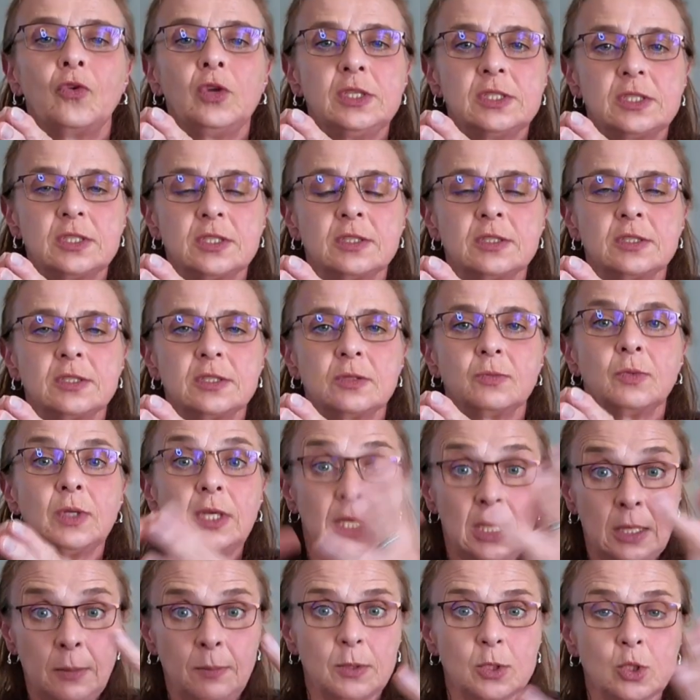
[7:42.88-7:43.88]
freeze it,
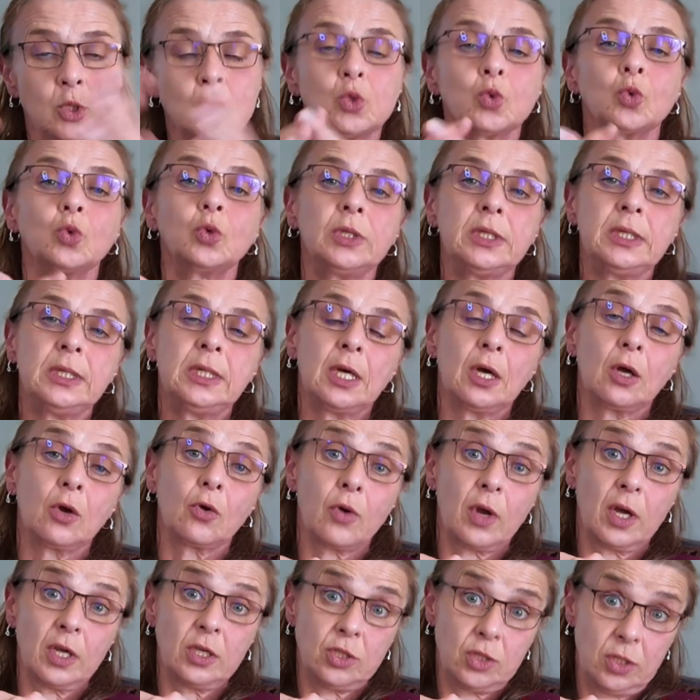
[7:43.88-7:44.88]
we keep it stored in our
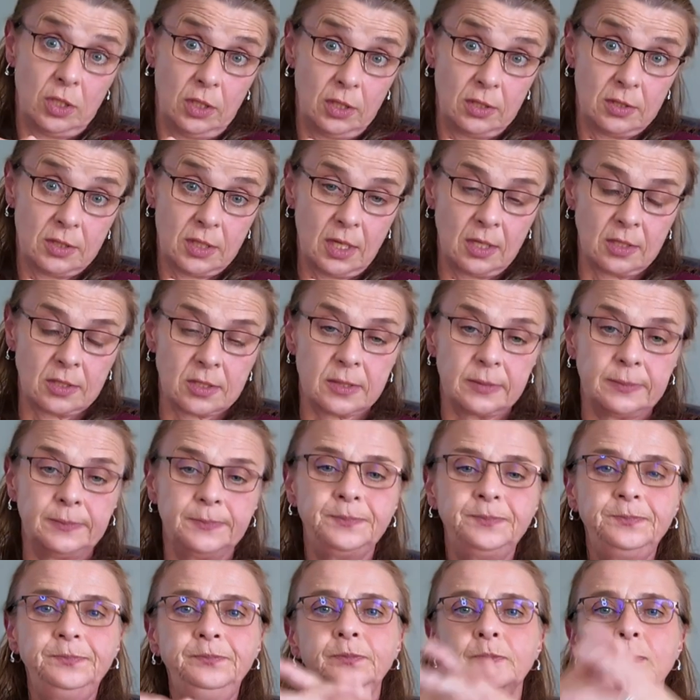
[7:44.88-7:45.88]
cryogenic
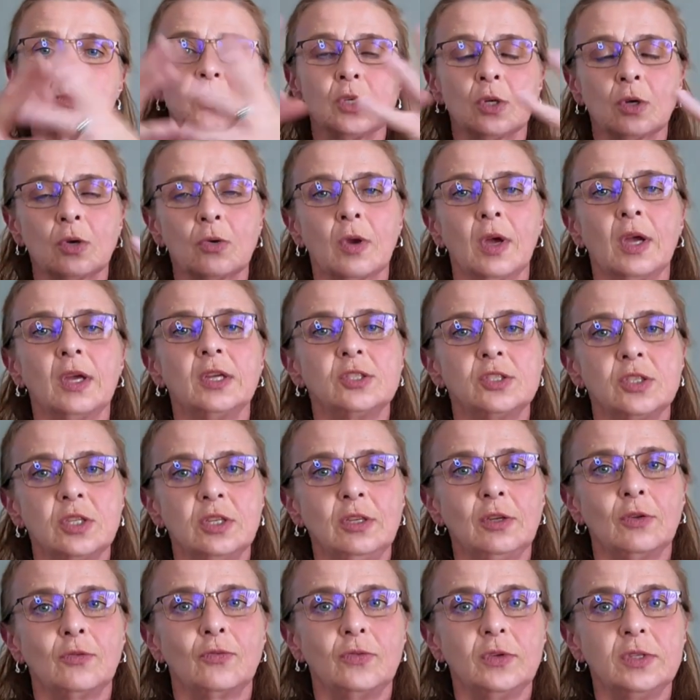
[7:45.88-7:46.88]
tanks. So
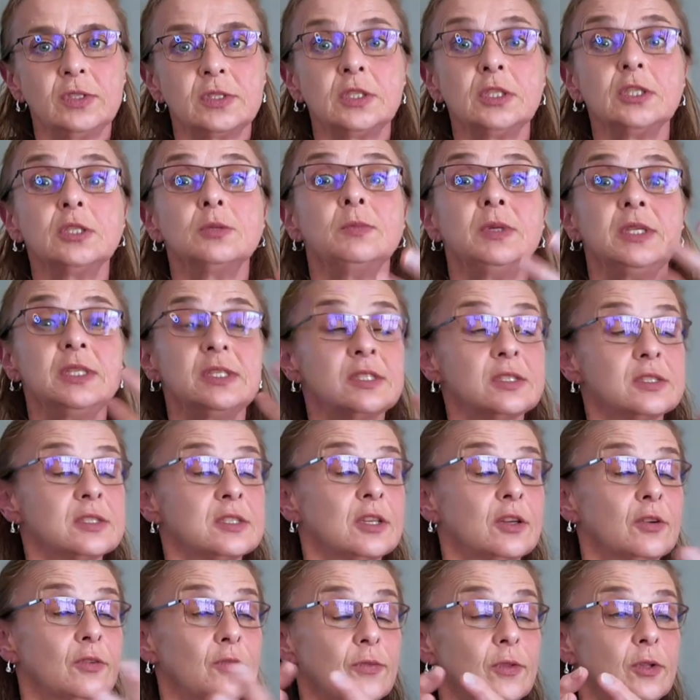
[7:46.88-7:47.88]
cryogenic freezing means
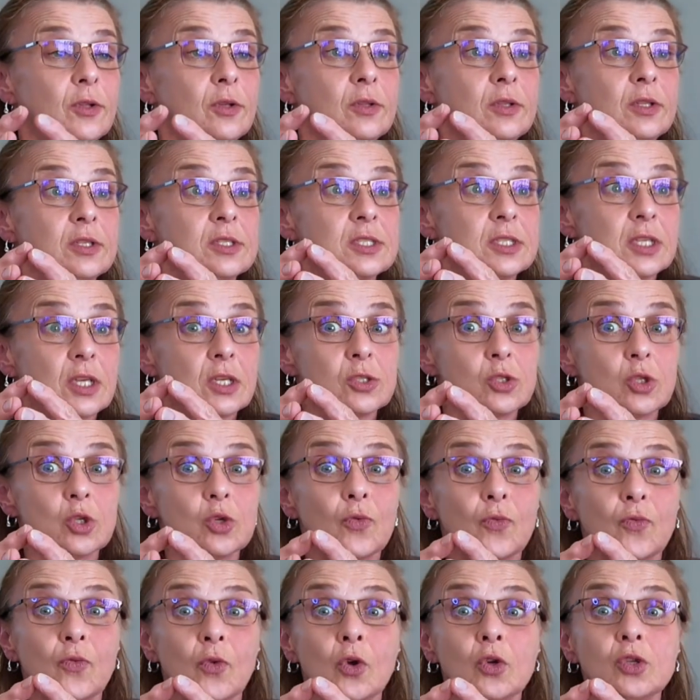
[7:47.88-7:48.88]
the cells
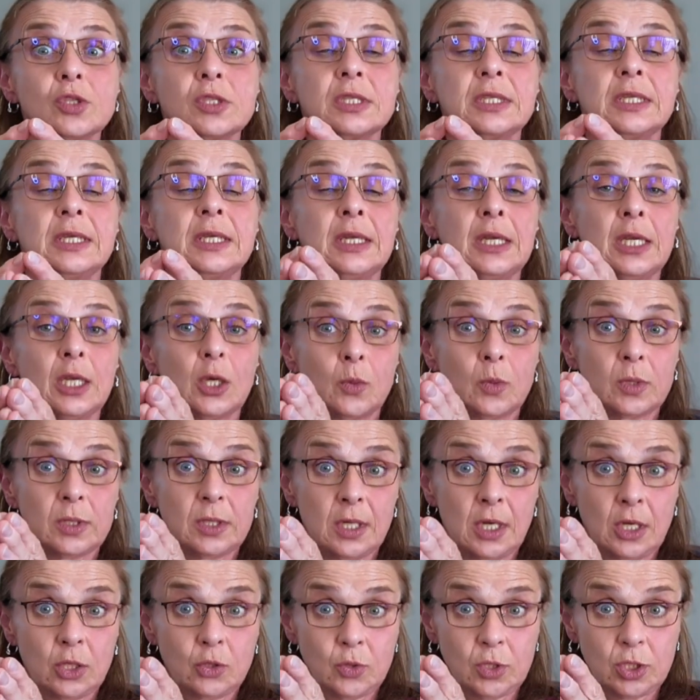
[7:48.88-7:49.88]
are frozen in
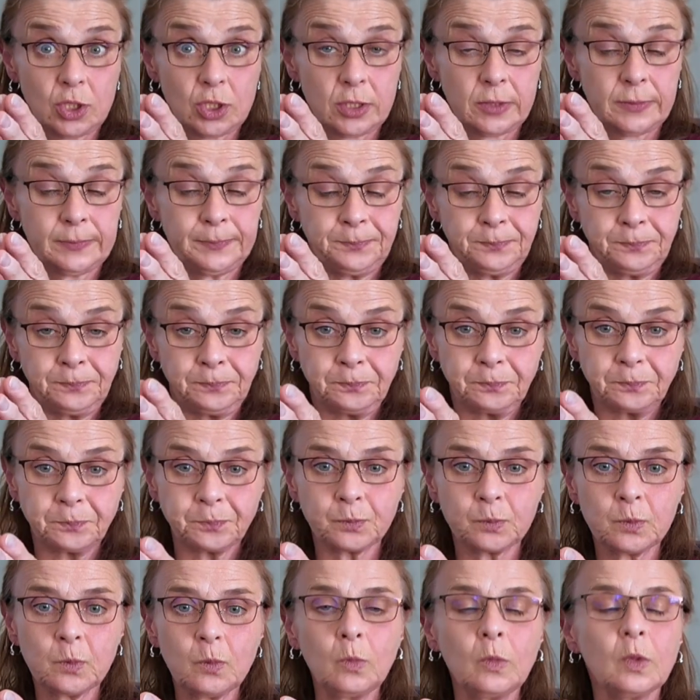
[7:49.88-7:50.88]
liquid nitrogen.
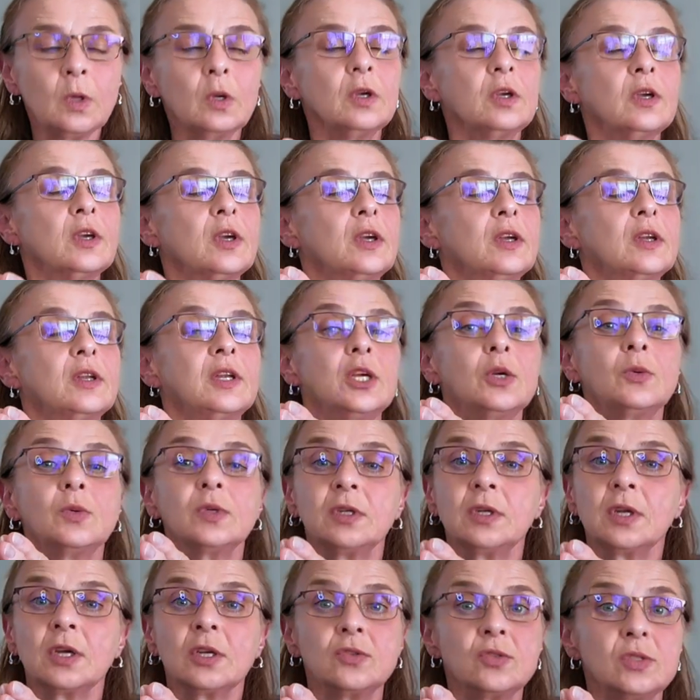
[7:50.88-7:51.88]
Okay,
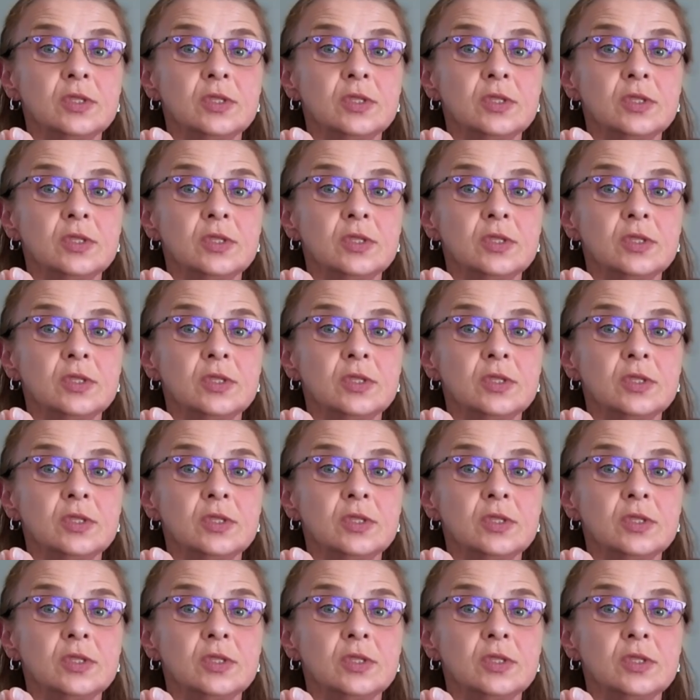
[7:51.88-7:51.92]
liquid